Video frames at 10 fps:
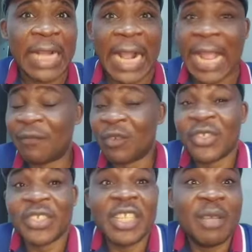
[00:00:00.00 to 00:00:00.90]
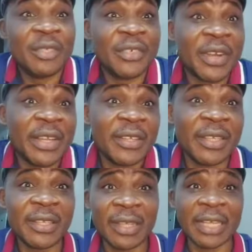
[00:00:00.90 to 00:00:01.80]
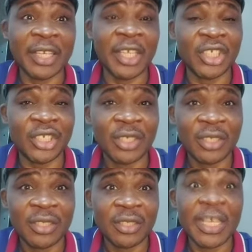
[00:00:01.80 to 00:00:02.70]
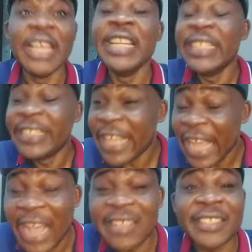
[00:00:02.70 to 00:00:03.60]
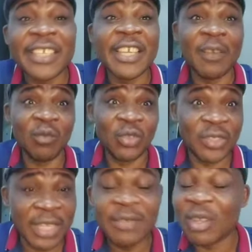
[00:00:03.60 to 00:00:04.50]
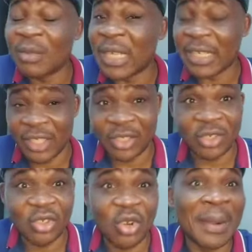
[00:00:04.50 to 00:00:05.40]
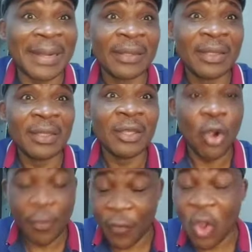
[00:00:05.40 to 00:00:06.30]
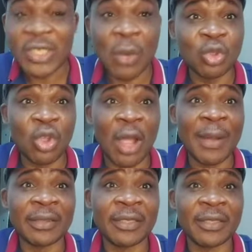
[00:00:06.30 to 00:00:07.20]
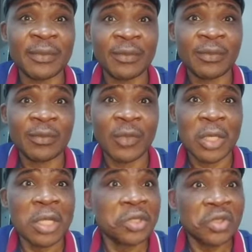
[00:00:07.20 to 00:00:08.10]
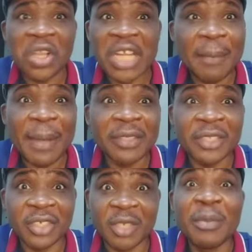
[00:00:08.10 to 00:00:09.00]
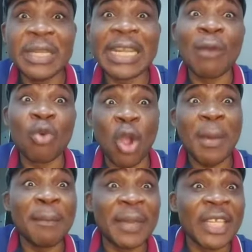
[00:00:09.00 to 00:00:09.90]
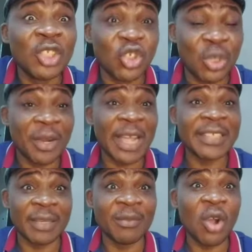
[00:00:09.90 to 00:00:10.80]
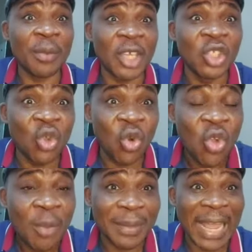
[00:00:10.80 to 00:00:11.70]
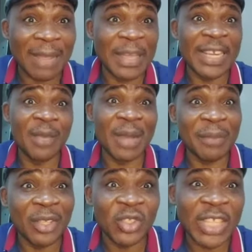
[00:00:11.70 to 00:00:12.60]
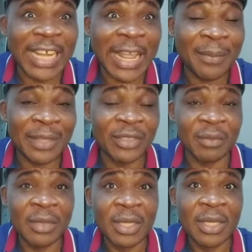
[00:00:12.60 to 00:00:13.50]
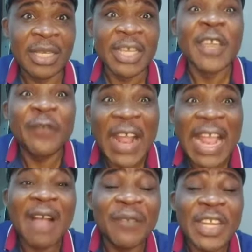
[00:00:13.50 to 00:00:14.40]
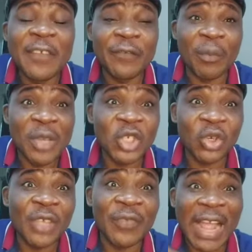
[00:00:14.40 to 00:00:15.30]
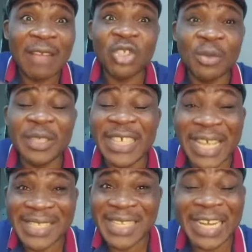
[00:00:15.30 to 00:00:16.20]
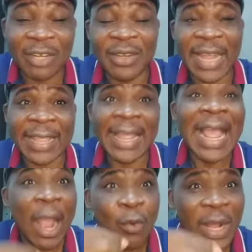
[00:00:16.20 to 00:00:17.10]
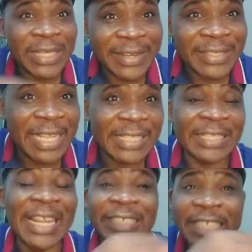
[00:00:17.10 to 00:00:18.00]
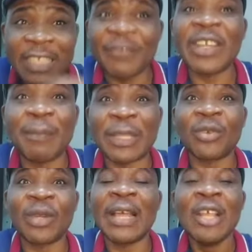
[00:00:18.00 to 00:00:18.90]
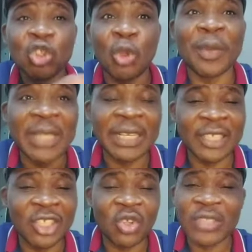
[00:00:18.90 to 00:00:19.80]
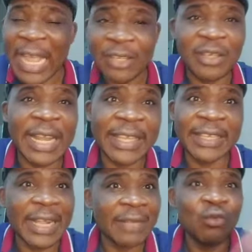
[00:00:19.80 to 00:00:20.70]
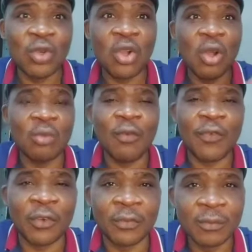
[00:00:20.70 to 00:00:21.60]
I have not seen him derail an inch. Any day I see him saying something that is not normal, of course I will talk about it. Talking about it doesn't mean that I will come and begin to demonize him or begin to blackmail him and begin to tell lies about him. If I have any information, if I have something he has said I don't like, I will address that at this very particular topic that he discussed. I don't like it and we'll go on, move on.